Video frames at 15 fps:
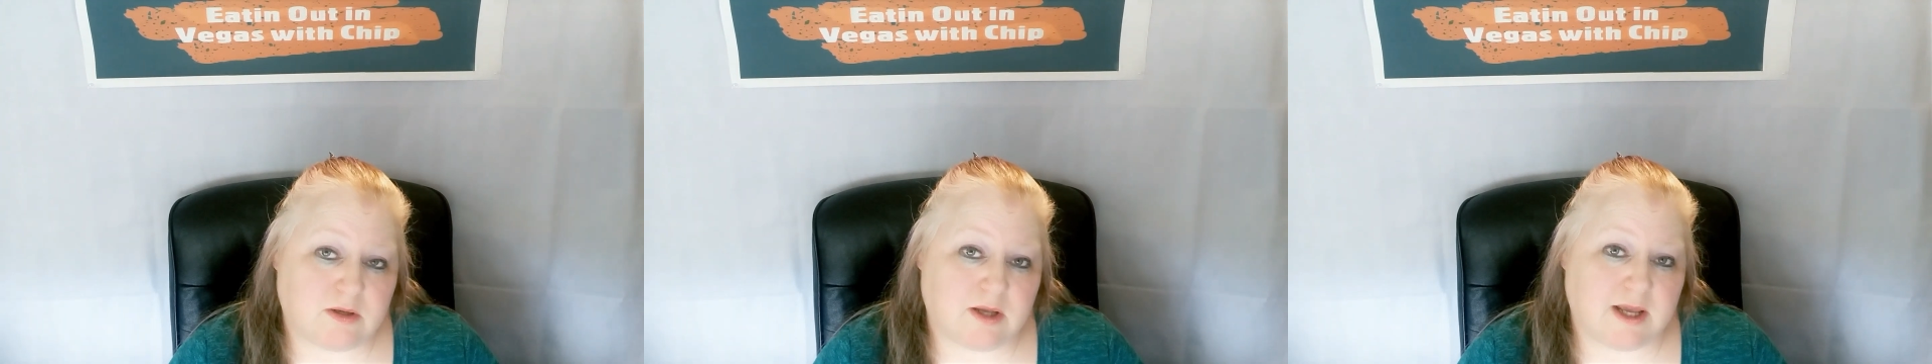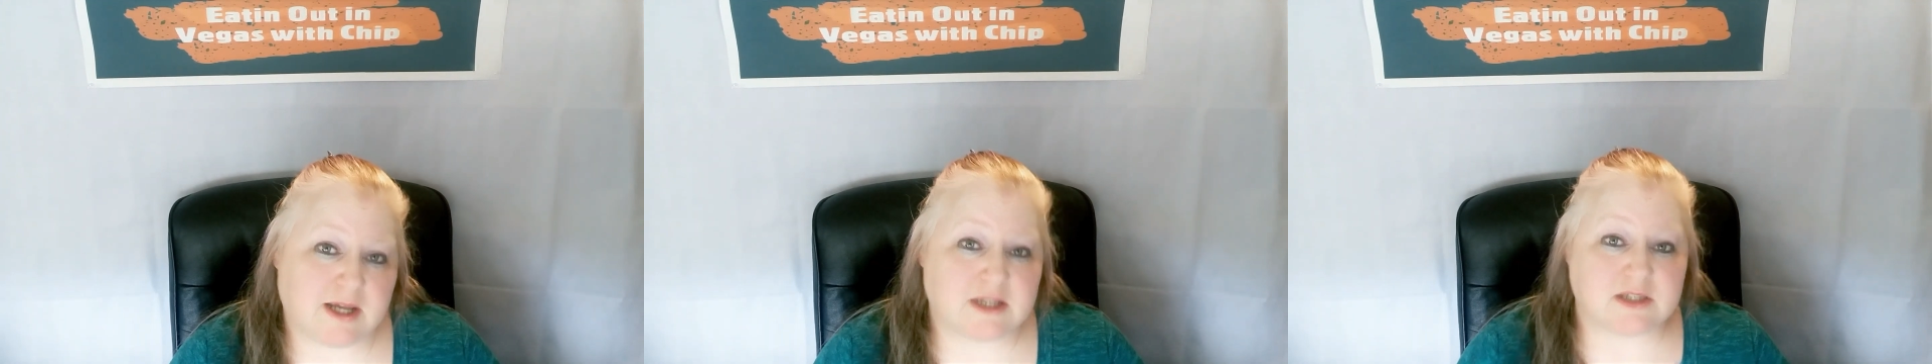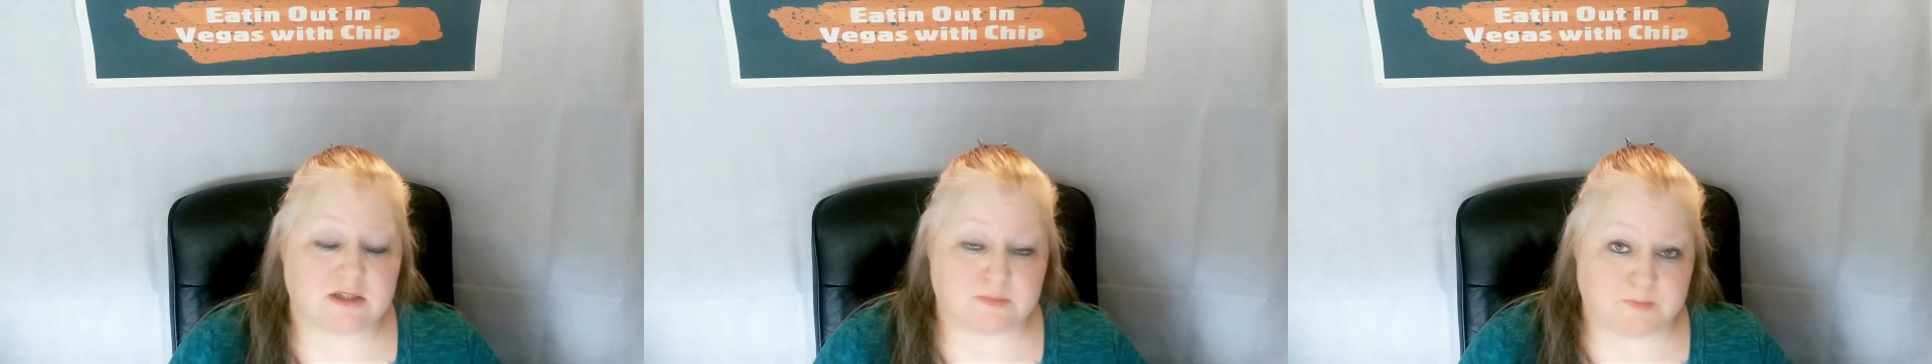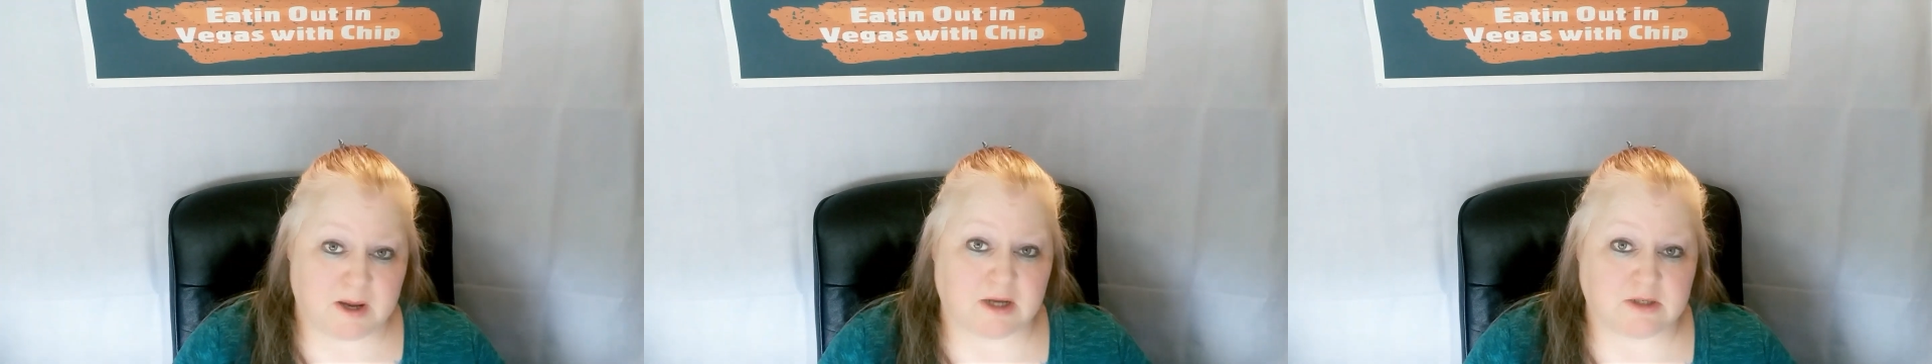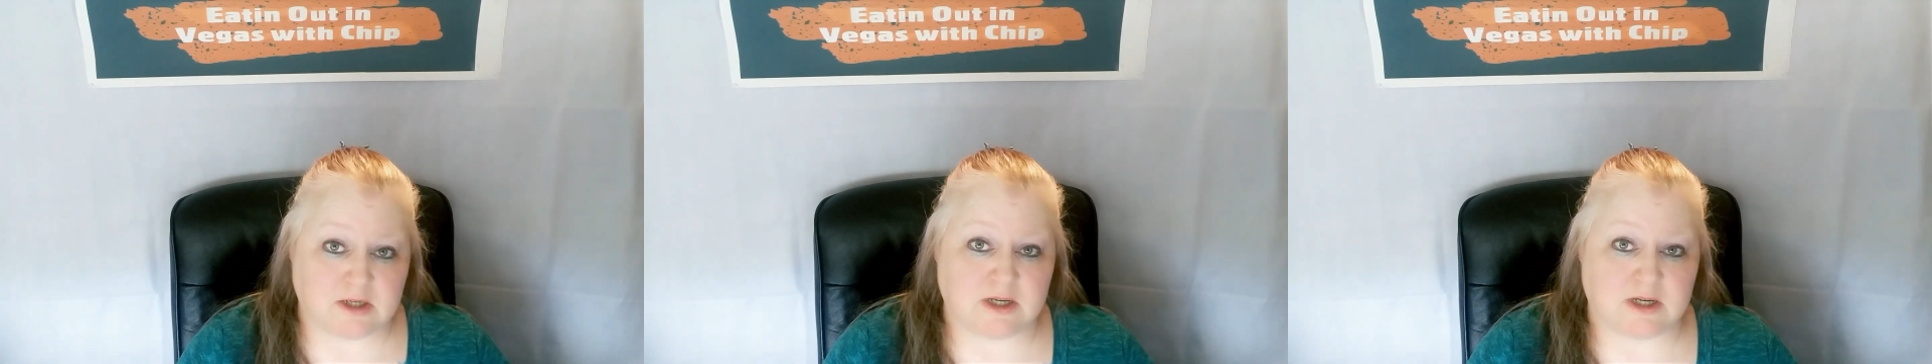
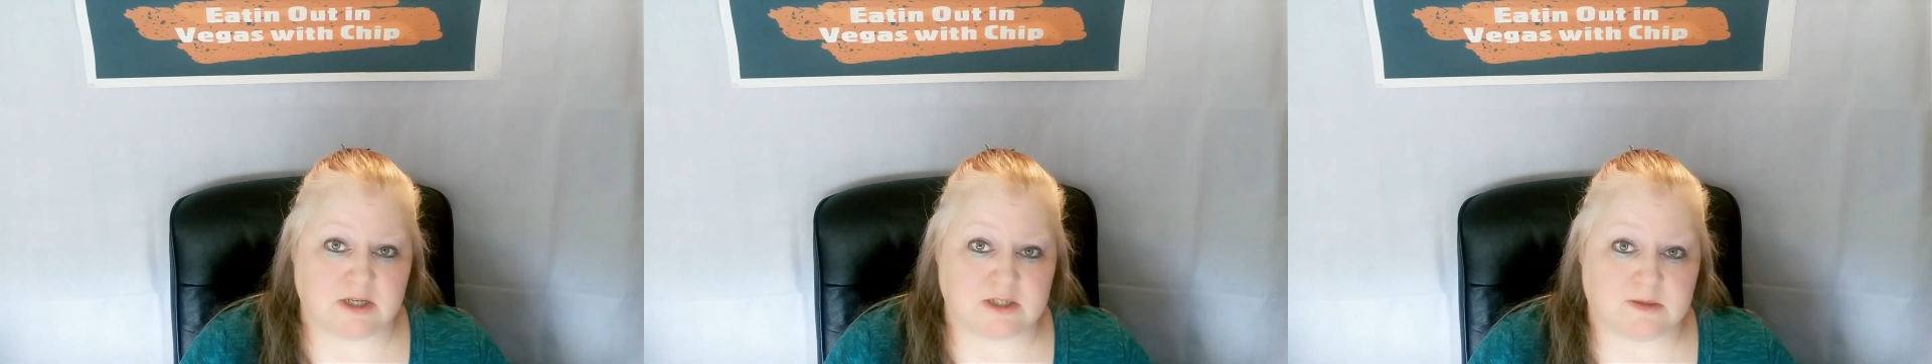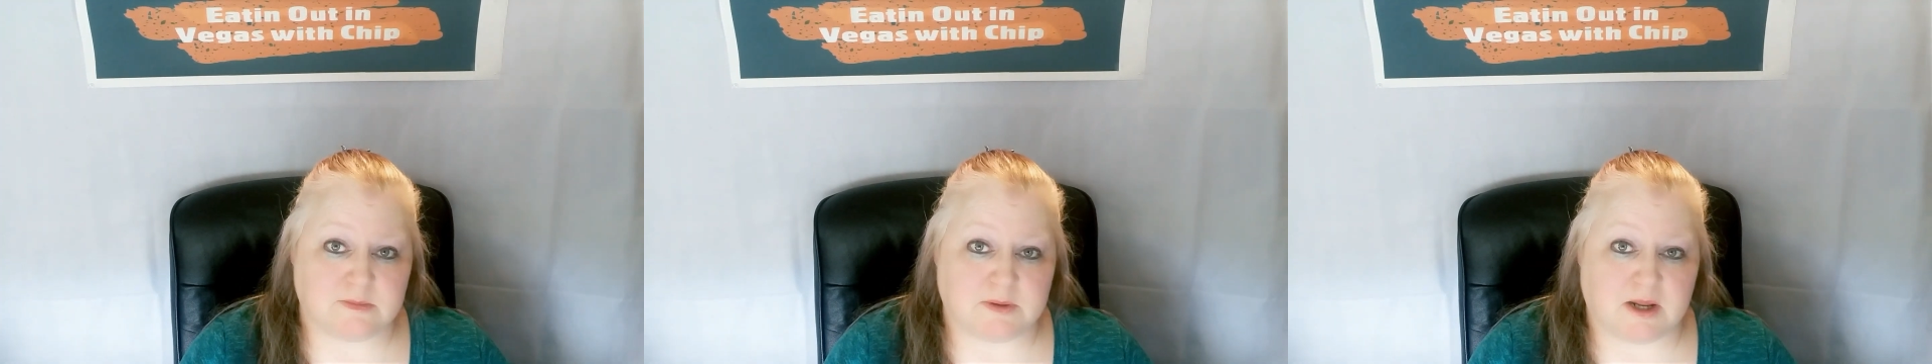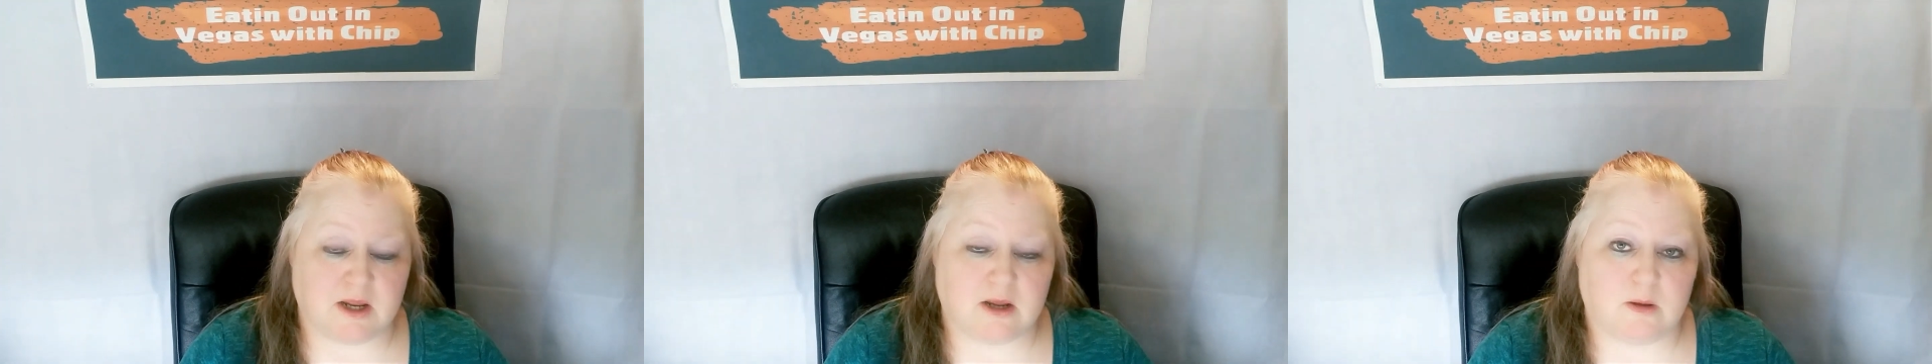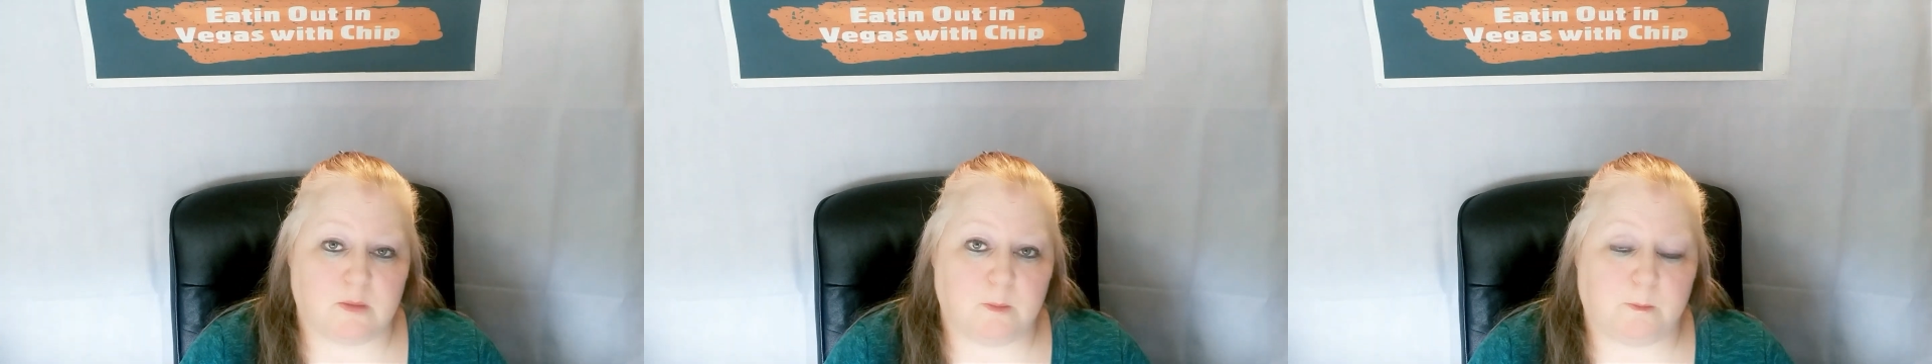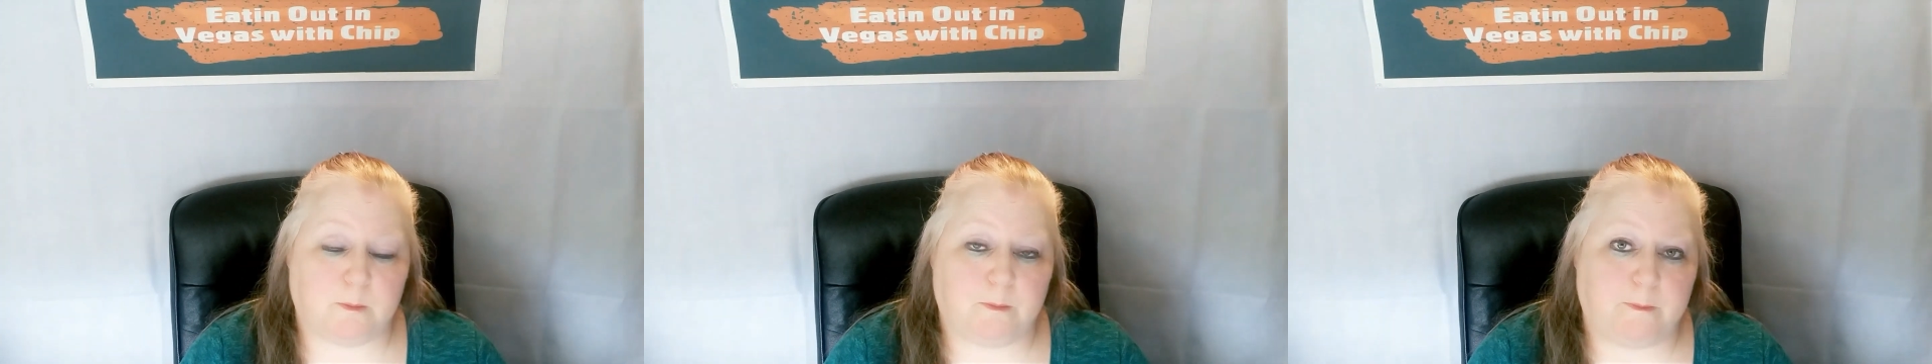expected it to be.
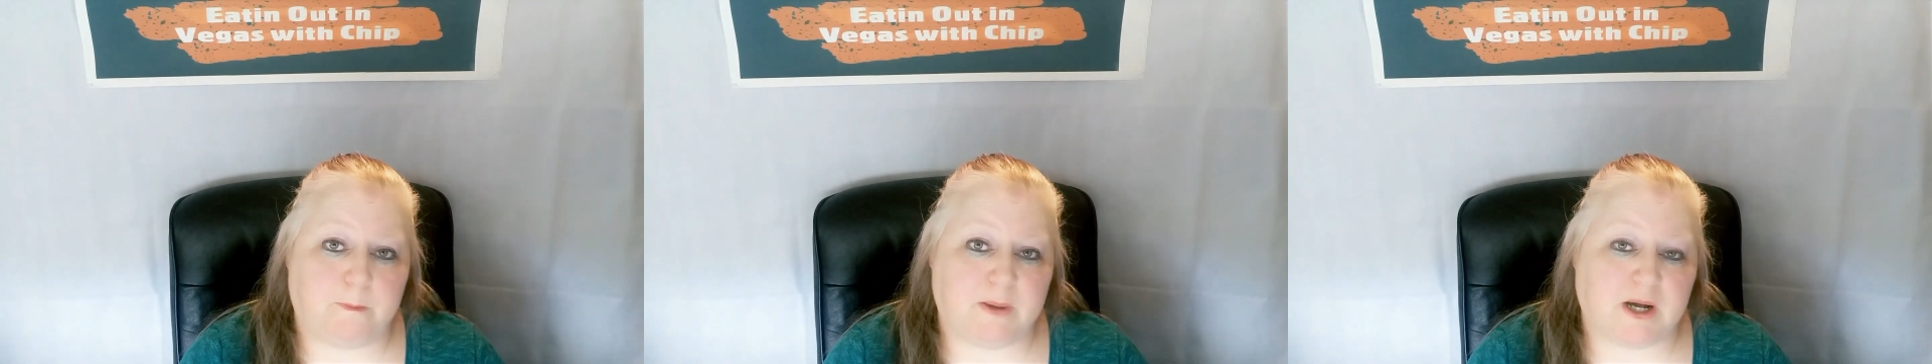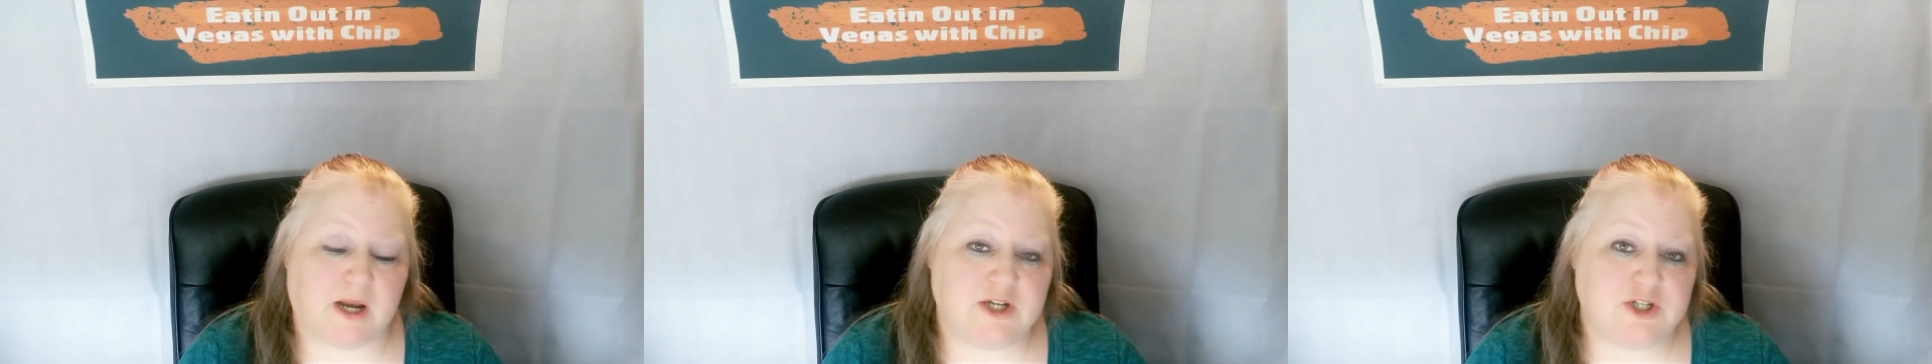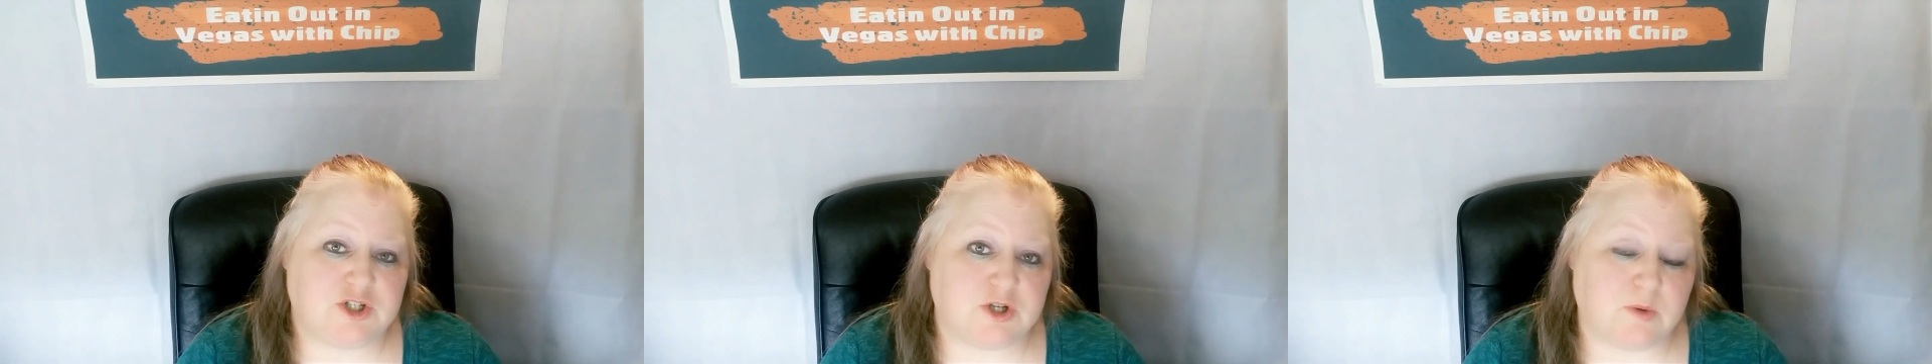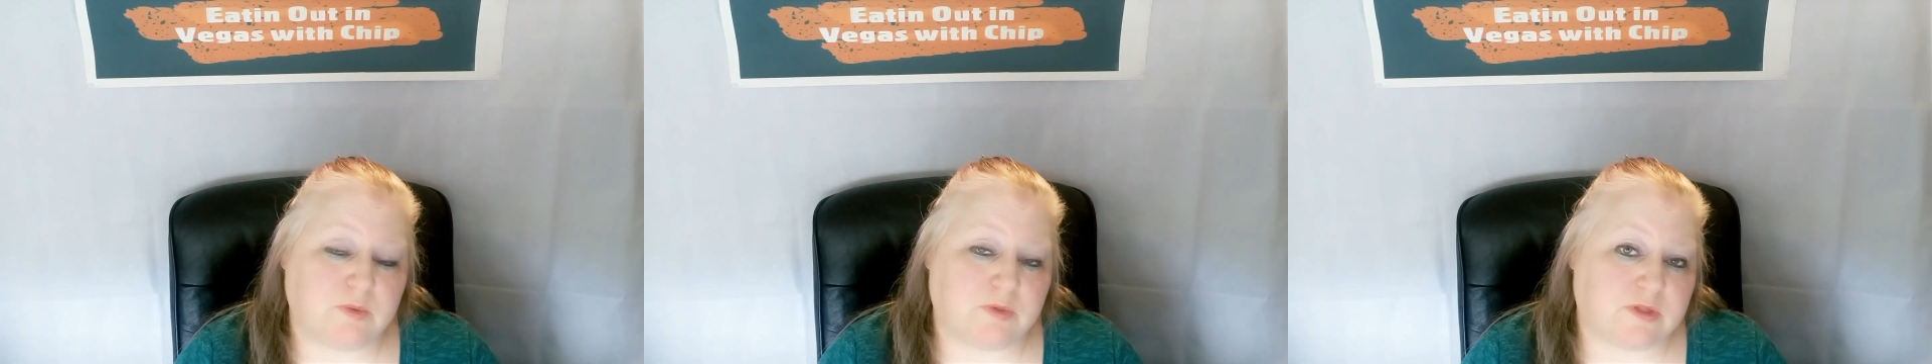But I don't